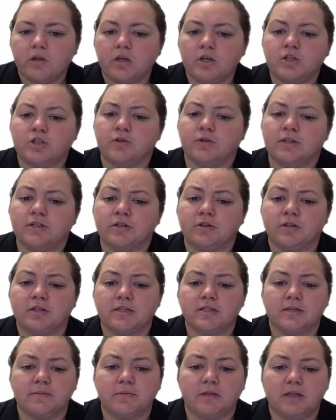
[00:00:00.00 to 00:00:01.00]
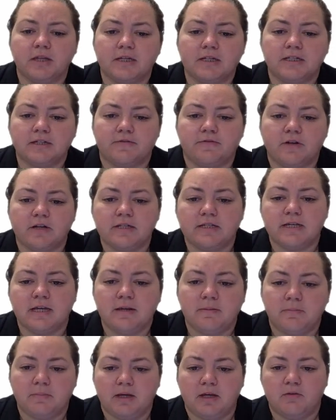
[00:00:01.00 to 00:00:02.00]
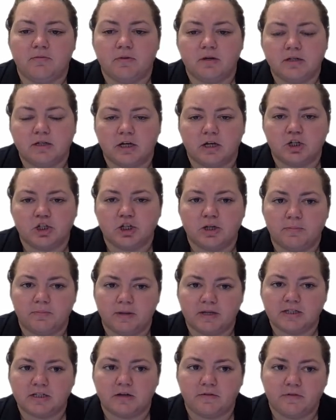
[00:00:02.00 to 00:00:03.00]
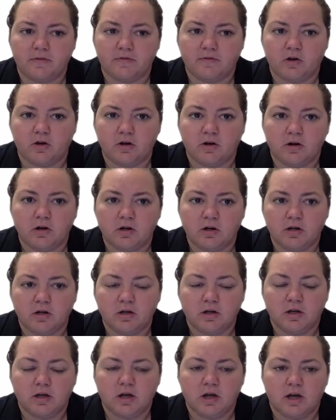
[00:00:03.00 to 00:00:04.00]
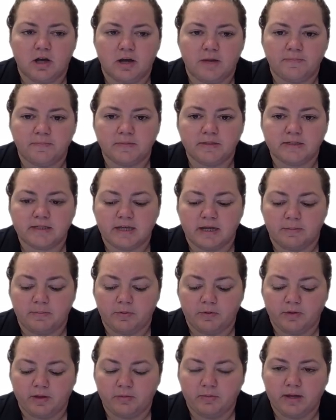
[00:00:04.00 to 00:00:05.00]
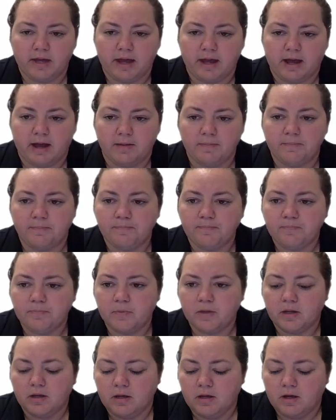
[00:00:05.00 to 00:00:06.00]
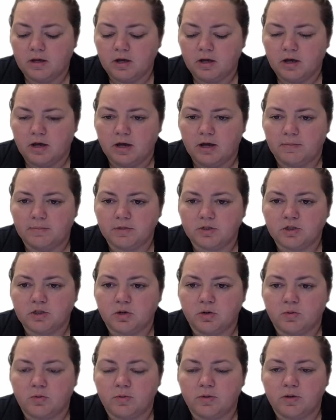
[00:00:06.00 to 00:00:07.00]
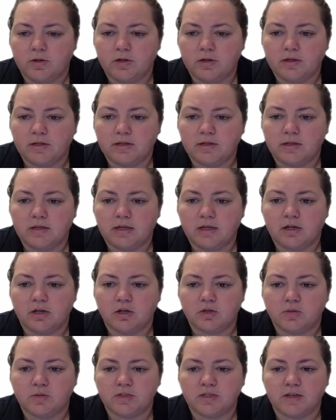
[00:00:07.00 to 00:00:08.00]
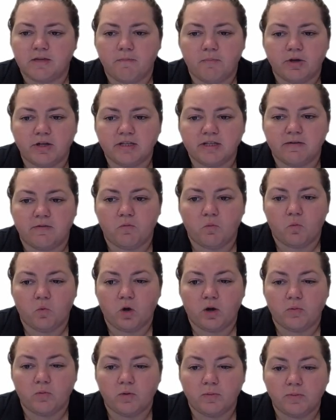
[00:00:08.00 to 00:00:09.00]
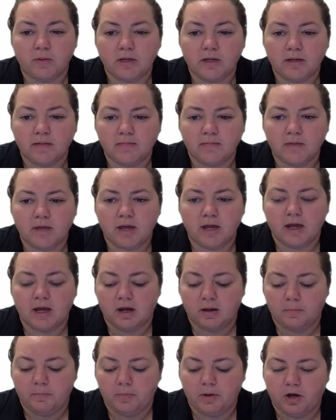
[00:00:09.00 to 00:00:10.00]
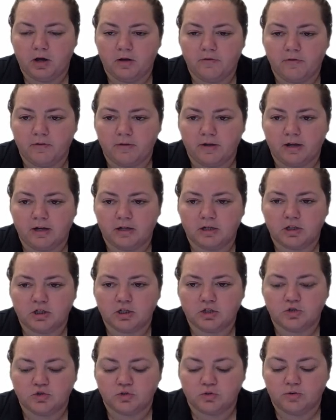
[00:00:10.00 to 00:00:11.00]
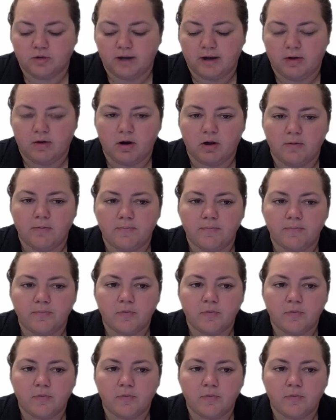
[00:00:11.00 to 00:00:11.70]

So these are the simulated difference in mean reduction based off of our sample that we had. So here's where 7.71 would be, and above, I kind of just drew an arrow.